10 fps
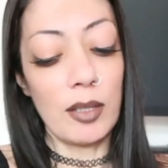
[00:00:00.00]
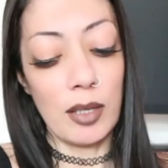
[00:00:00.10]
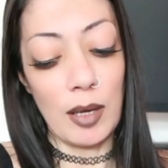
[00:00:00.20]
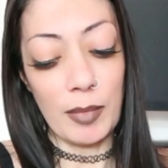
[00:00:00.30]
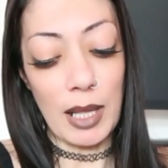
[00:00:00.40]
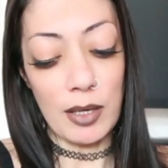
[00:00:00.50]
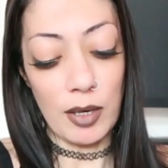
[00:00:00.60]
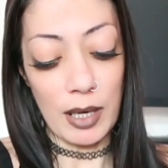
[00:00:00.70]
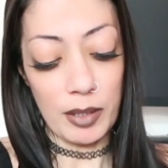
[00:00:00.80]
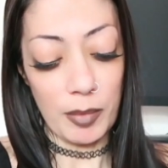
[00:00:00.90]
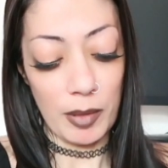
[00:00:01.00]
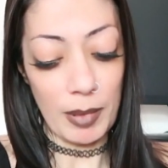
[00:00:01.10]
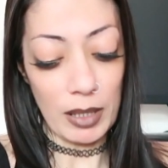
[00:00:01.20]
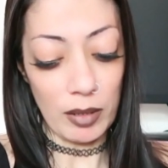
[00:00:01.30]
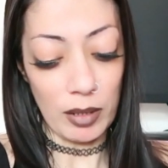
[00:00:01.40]
A, I'm glad you asked me
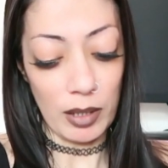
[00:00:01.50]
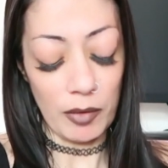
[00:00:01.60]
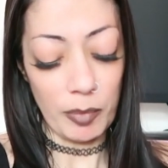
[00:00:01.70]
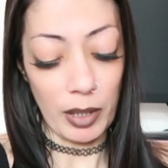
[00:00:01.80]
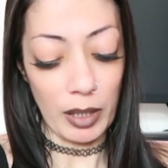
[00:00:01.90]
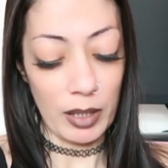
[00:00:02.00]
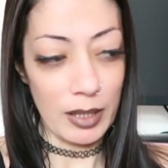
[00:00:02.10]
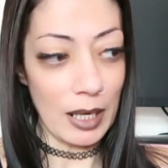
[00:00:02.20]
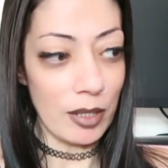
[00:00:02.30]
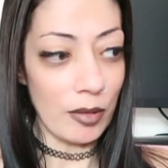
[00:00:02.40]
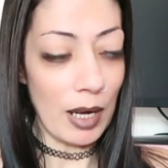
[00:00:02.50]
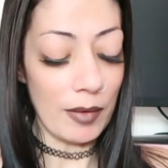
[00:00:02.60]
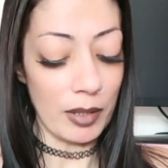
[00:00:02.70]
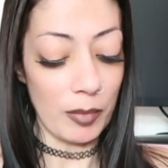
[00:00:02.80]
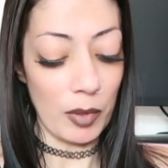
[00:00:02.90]
about the love part because I do
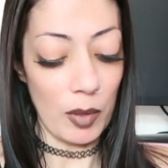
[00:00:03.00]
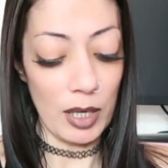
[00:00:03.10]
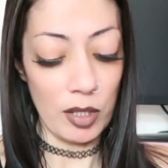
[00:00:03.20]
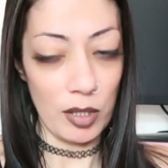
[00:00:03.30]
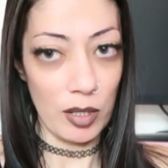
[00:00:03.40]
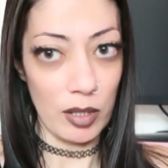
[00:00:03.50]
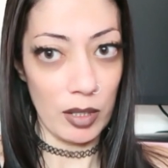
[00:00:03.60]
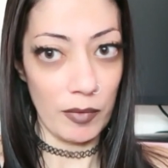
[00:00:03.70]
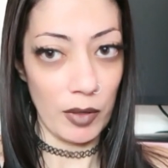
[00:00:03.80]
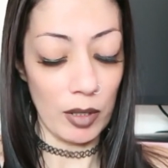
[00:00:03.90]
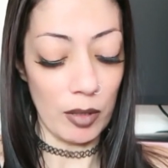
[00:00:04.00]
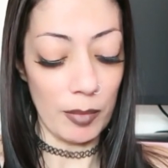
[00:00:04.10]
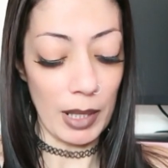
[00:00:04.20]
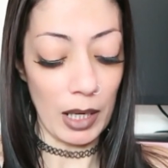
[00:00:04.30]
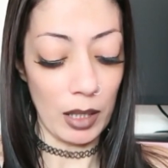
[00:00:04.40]
have some questions if you
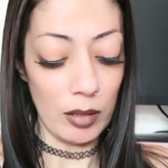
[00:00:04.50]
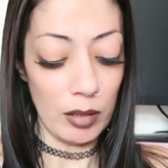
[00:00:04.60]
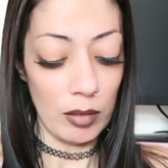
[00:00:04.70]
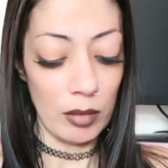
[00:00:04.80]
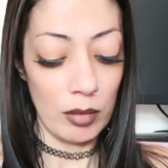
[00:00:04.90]
don't mind.